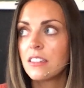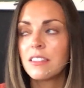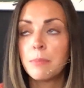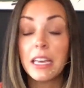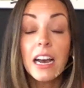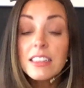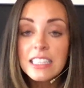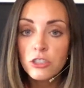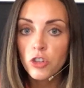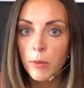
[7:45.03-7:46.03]
because
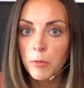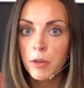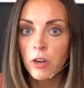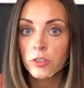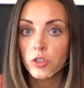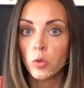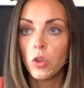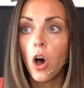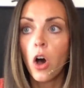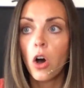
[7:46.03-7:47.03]
Instagram has been around so
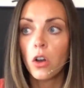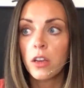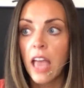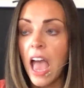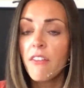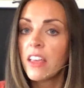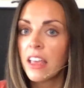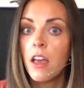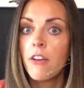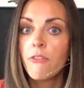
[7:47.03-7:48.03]
long,
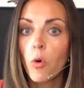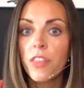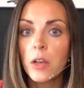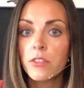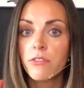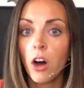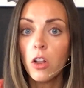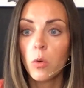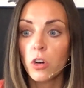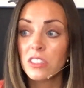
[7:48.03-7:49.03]
having 4,000
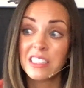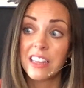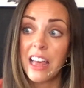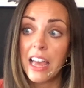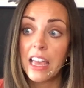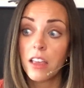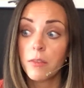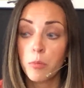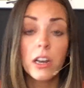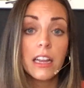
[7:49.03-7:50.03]
followers is like
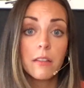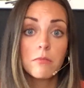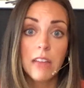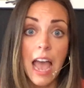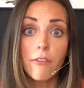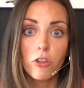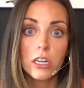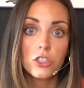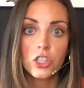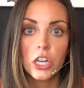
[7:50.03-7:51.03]
pretty
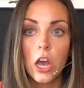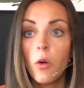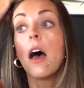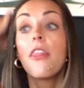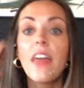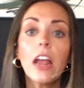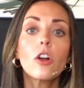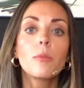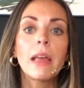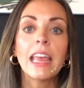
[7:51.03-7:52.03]
average, you know? They
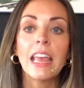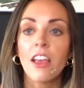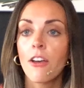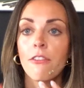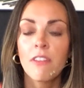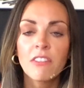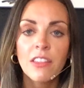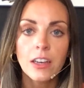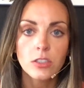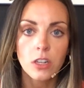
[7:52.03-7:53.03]
are making
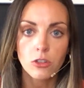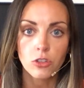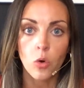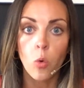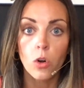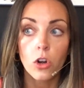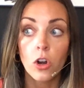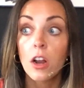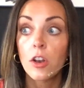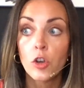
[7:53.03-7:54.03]
$50,000 a
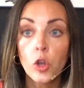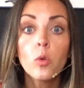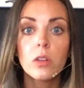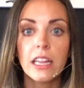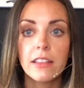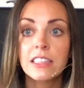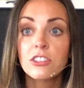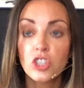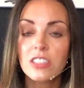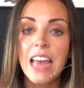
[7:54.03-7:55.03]
quarter newly. This
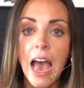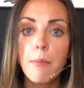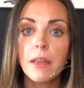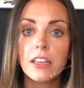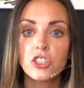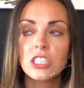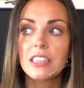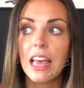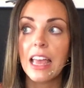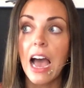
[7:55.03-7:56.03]
just happened. She's
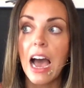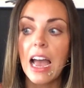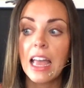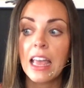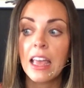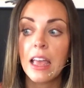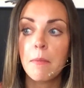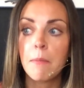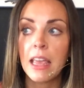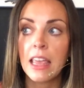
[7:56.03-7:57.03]
like,
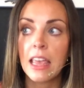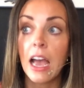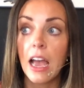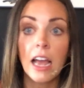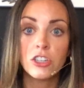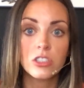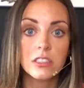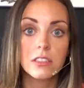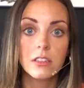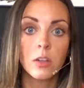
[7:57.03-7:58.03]
I
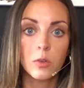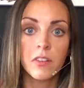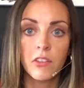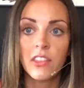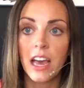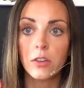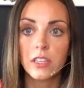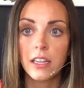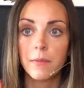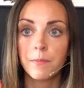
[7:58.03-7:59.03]
just closed
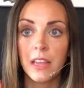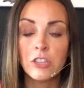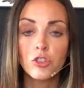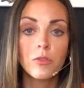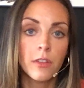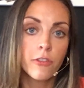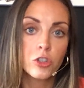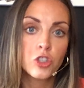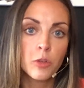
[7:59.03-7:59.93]
50,000 in the first 2